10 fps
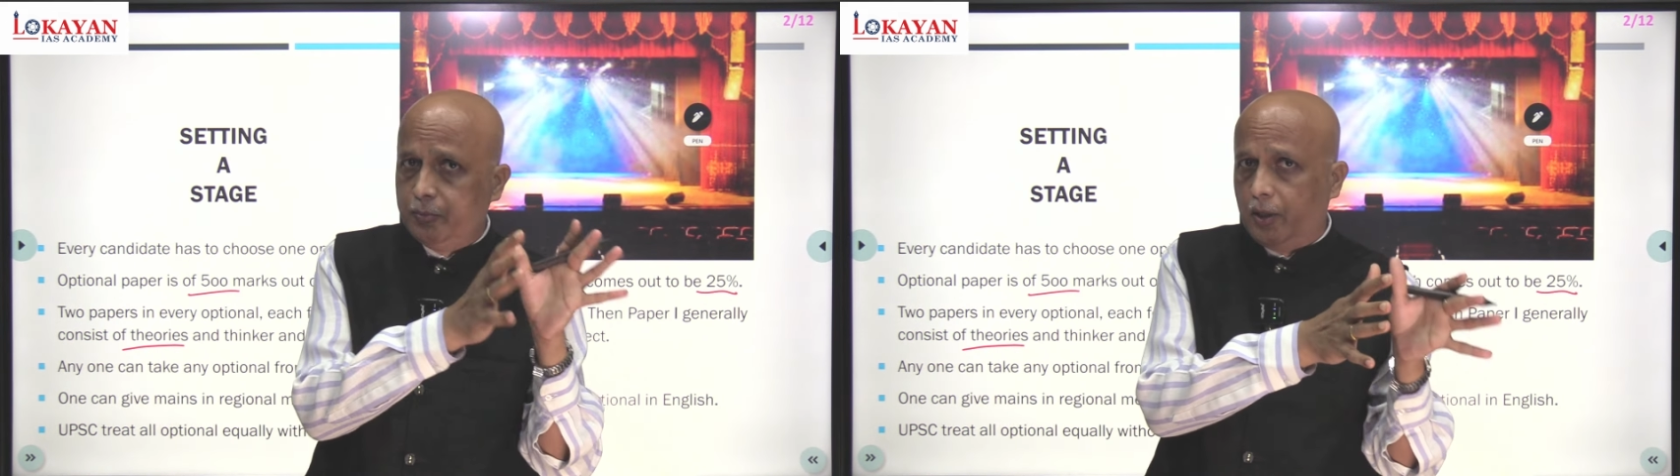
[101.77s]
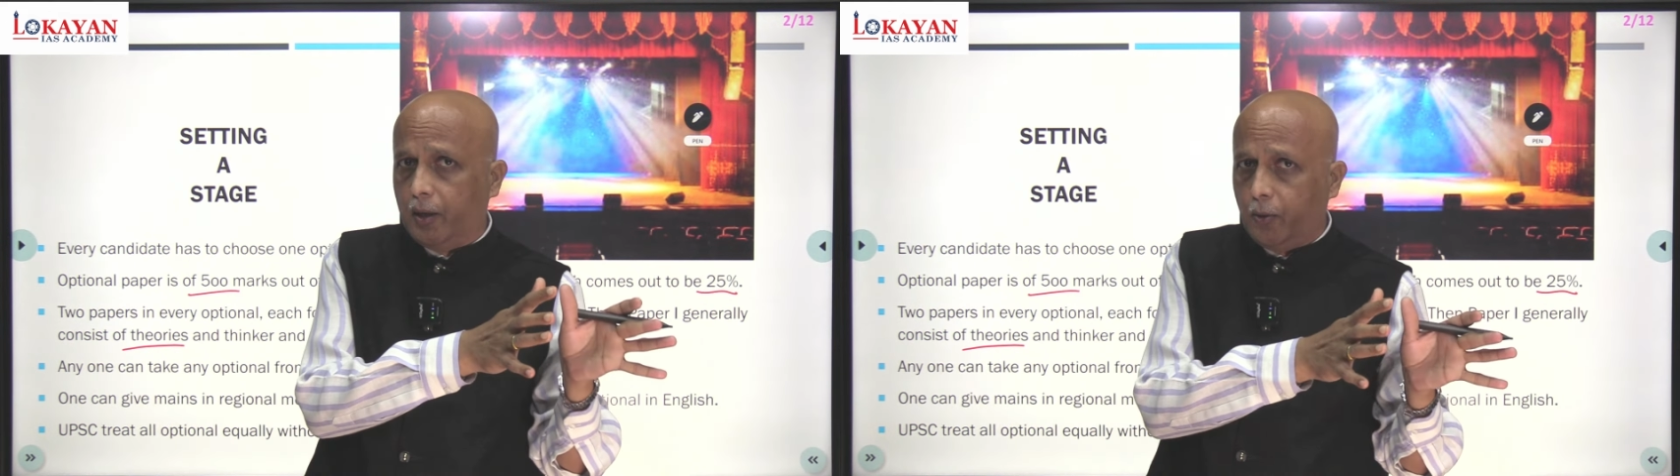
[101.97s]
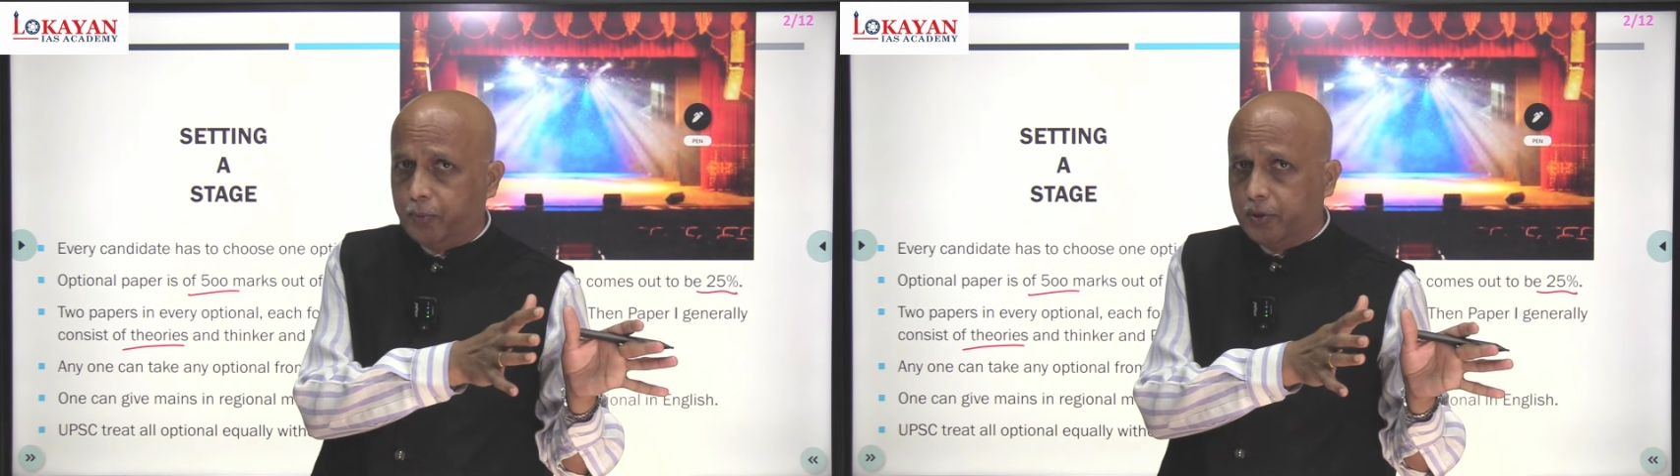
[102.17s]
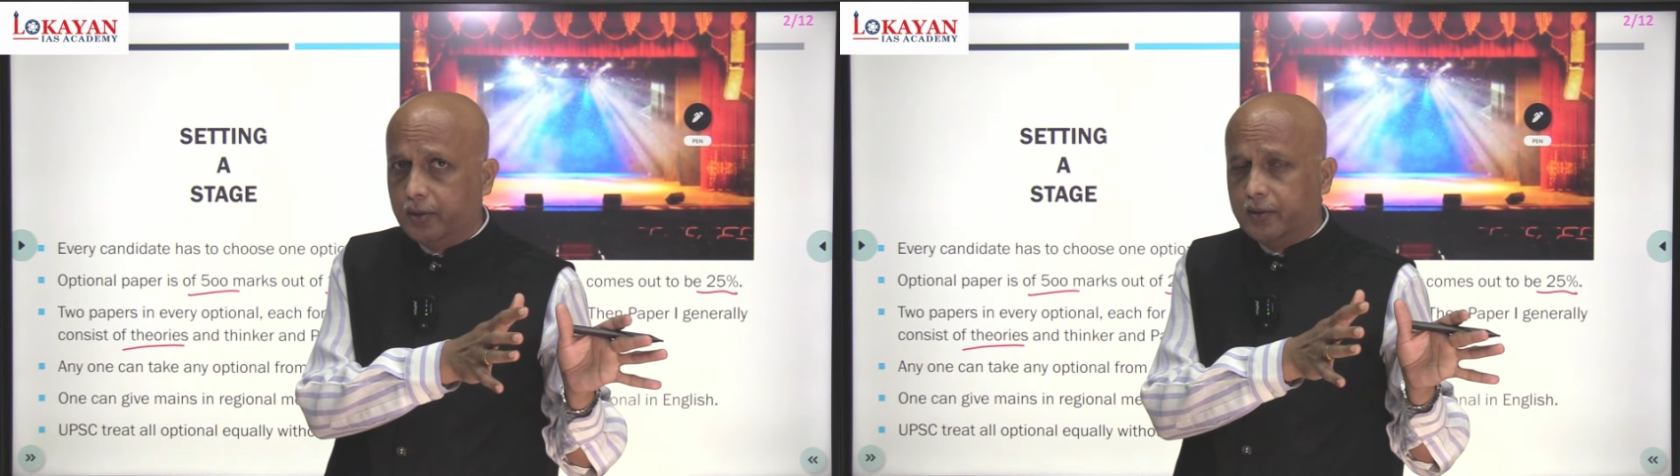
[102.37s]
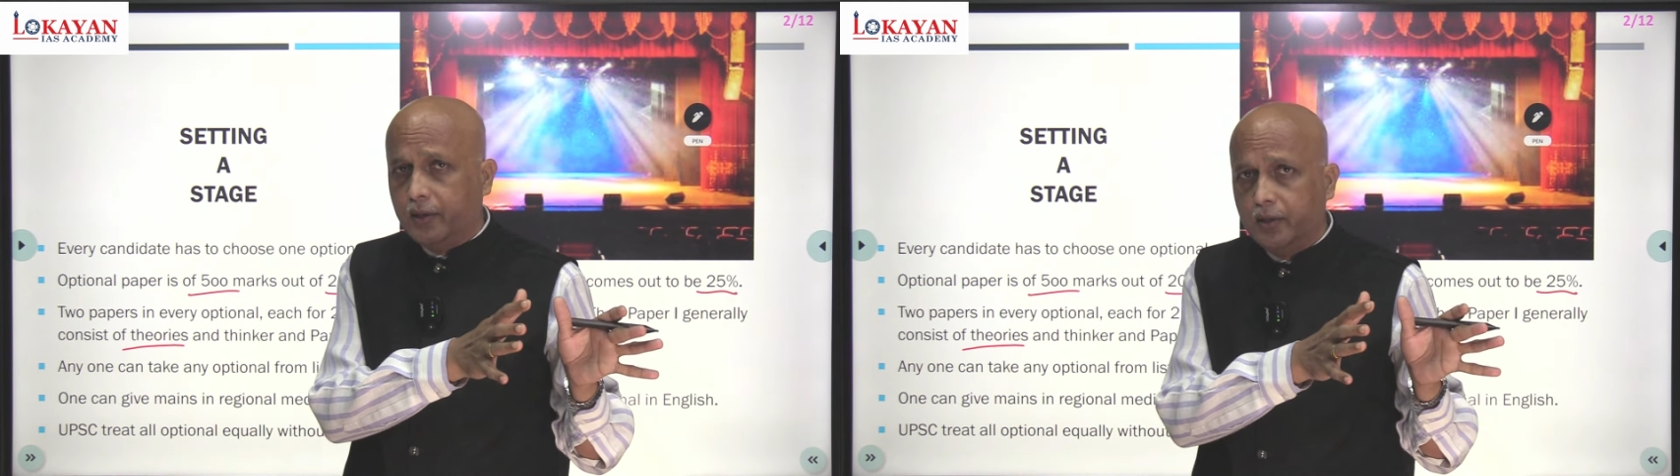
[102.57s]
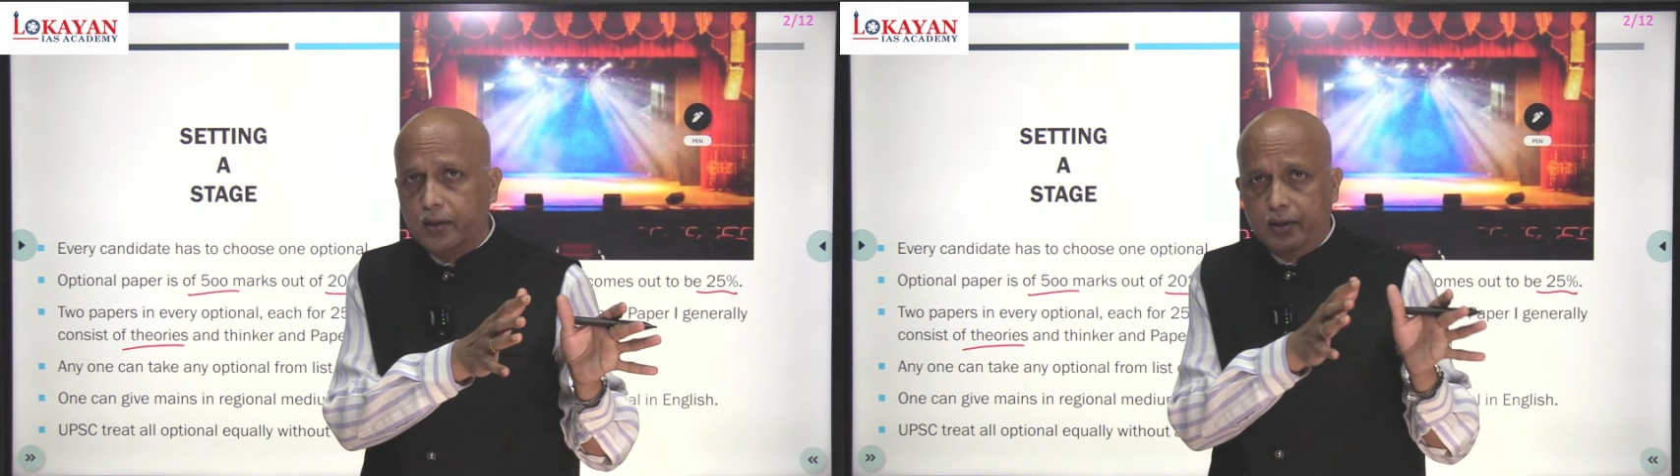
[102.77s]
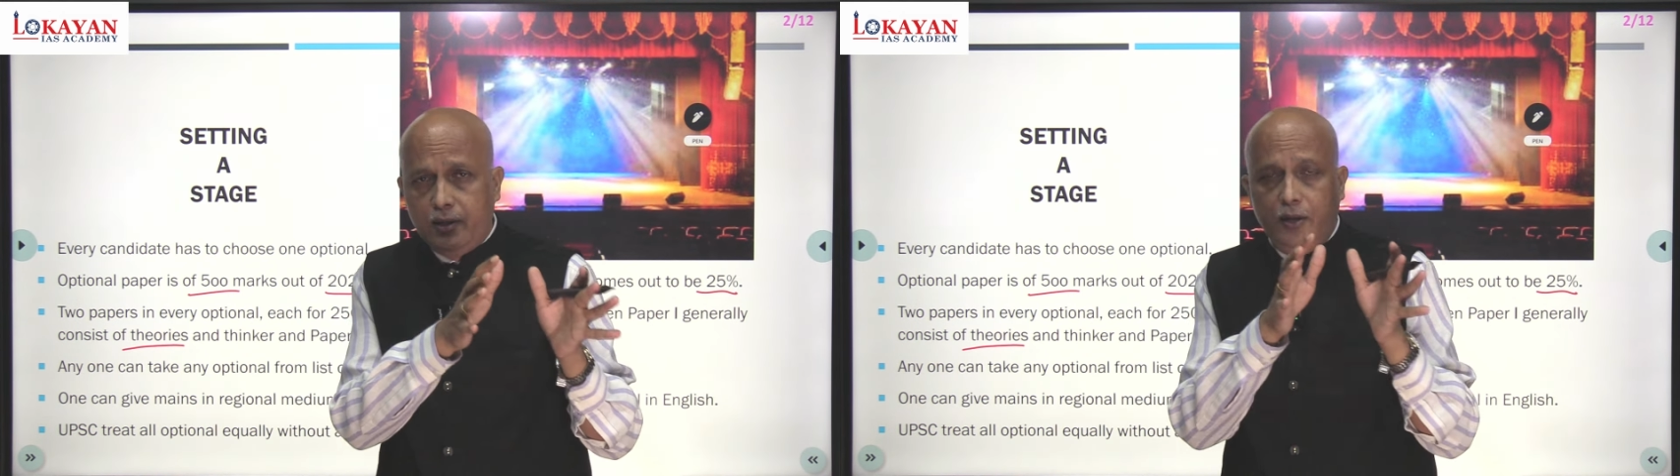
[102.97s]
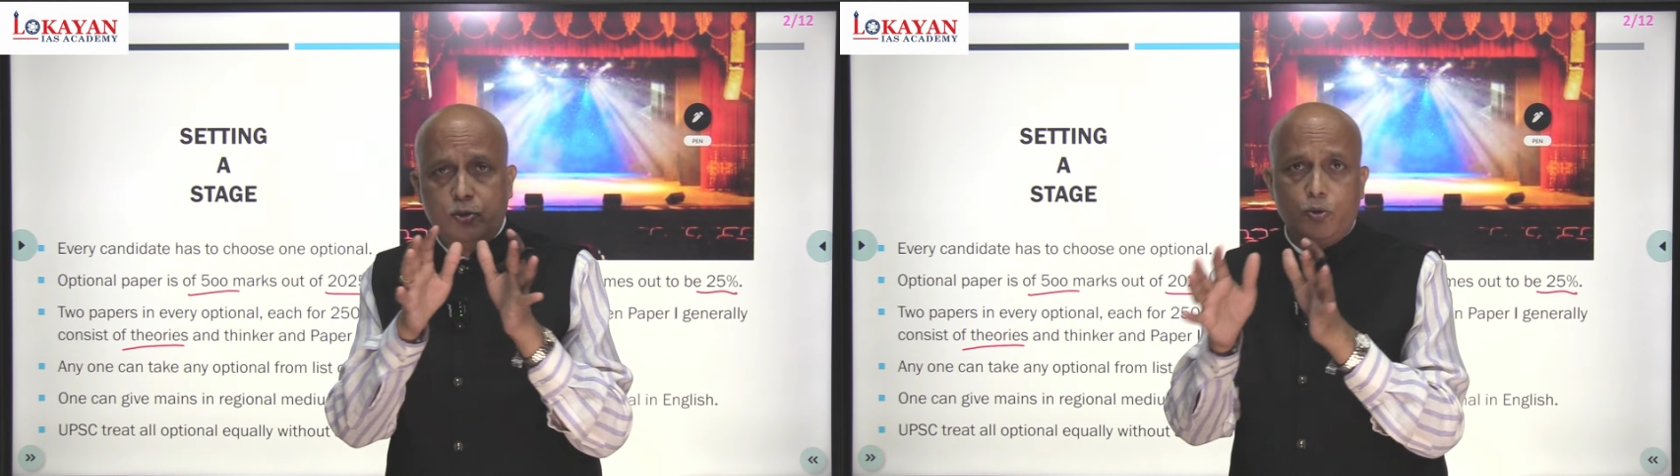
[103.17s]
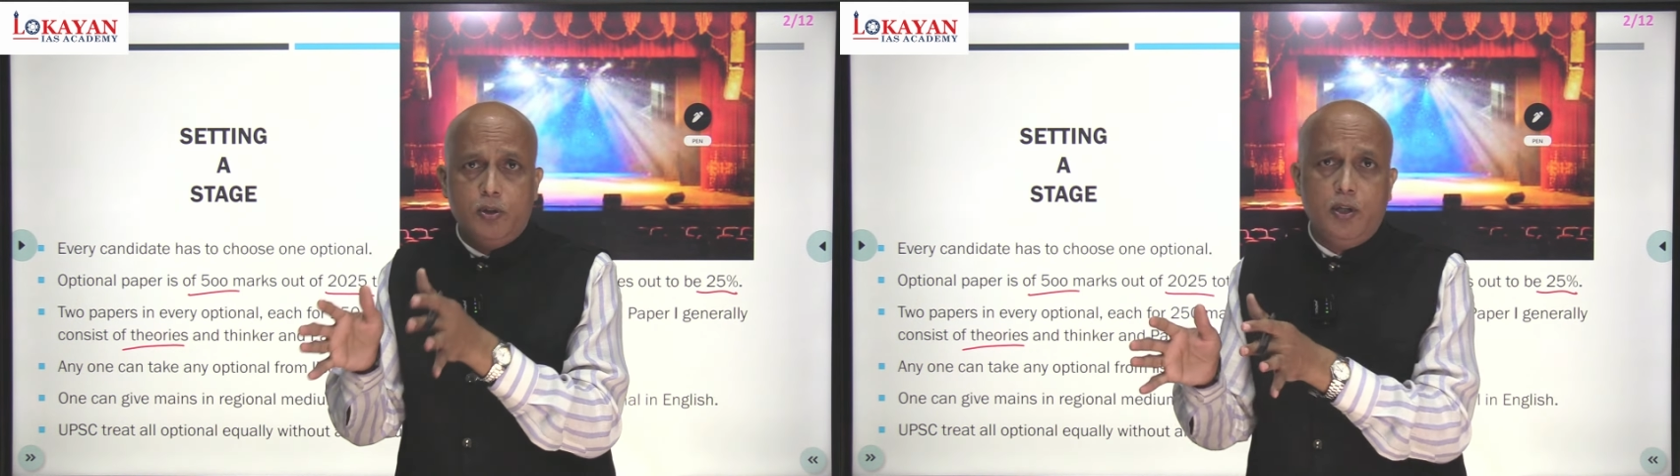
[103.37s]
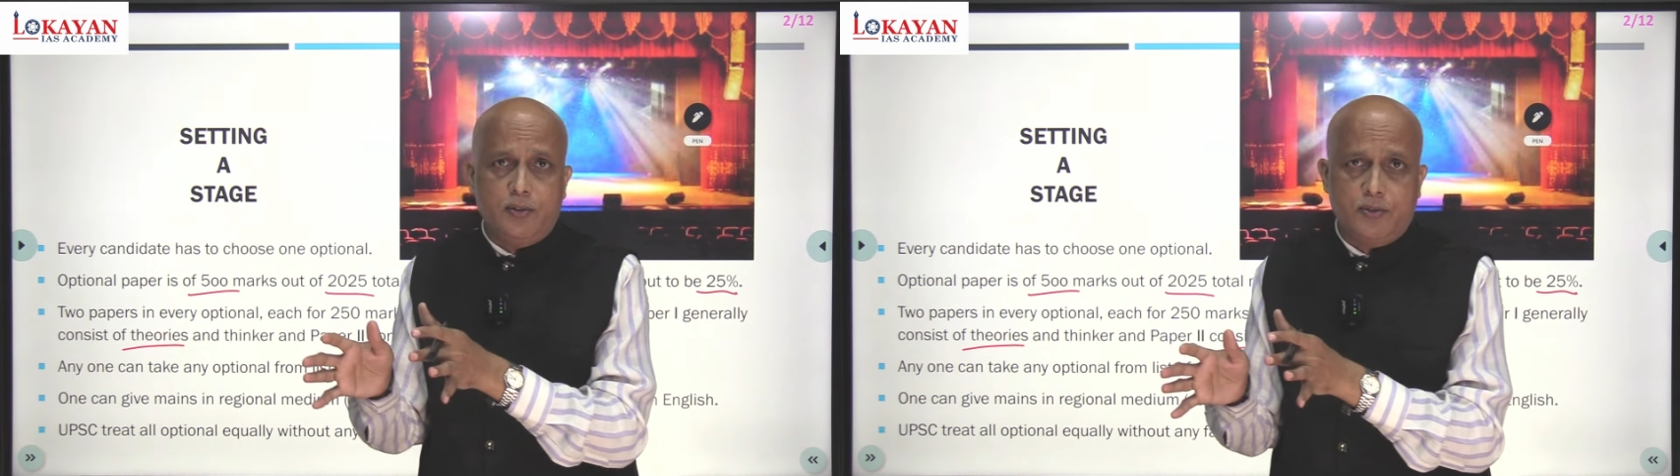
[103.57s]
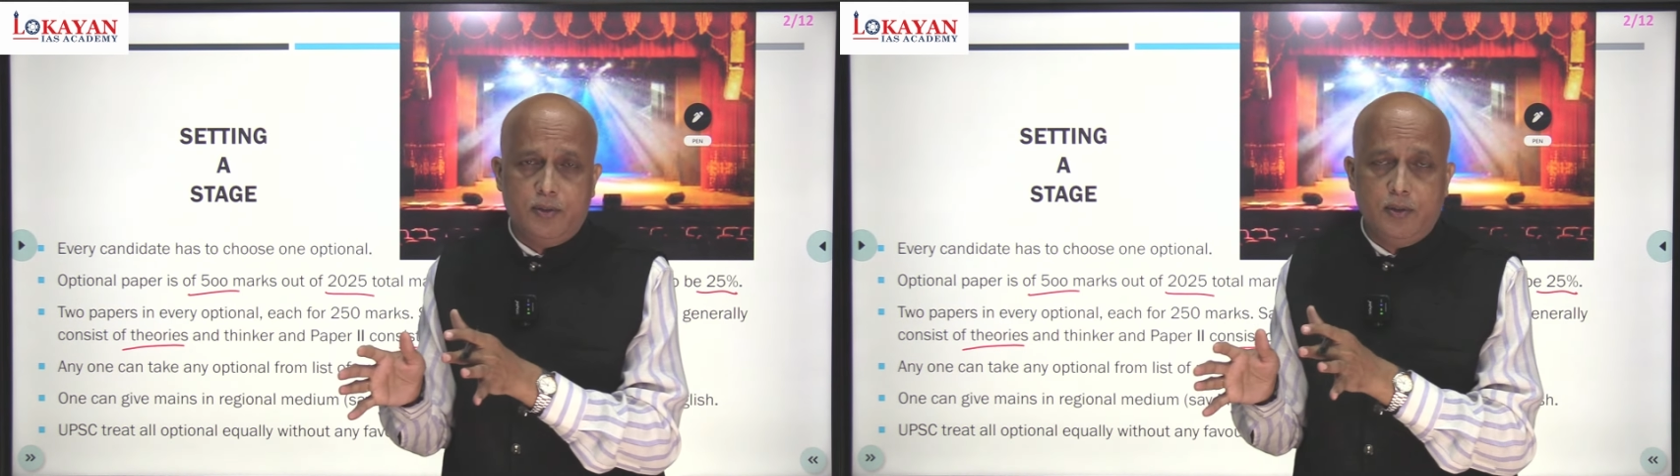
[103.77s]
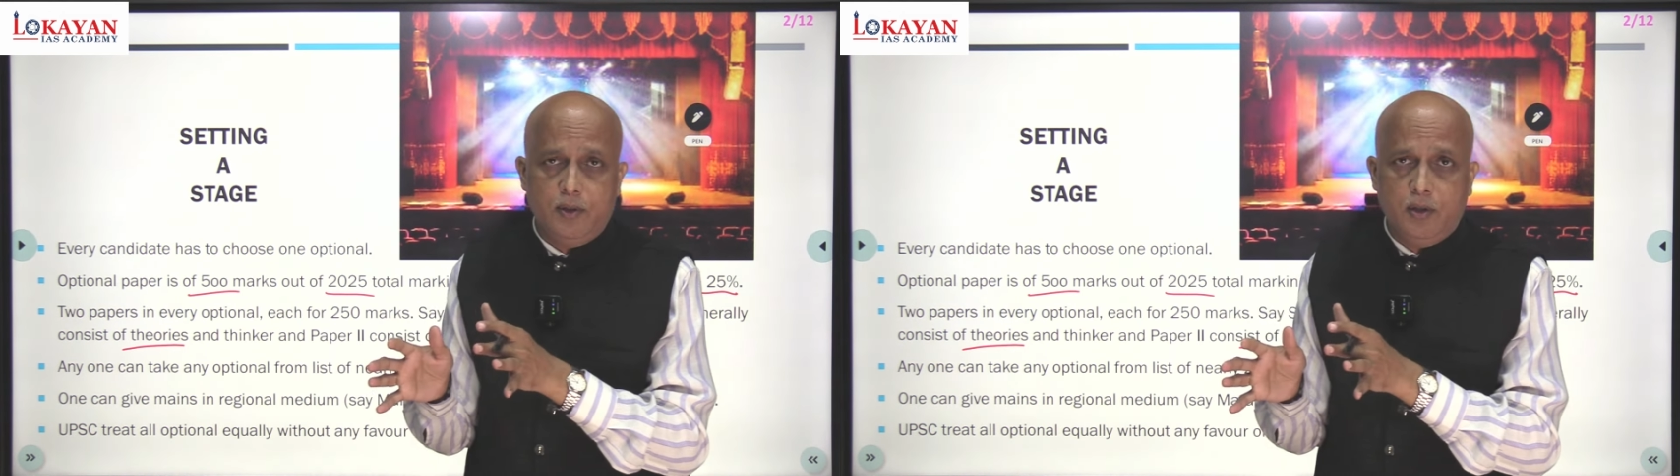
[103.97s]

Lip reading: optionals and less to others.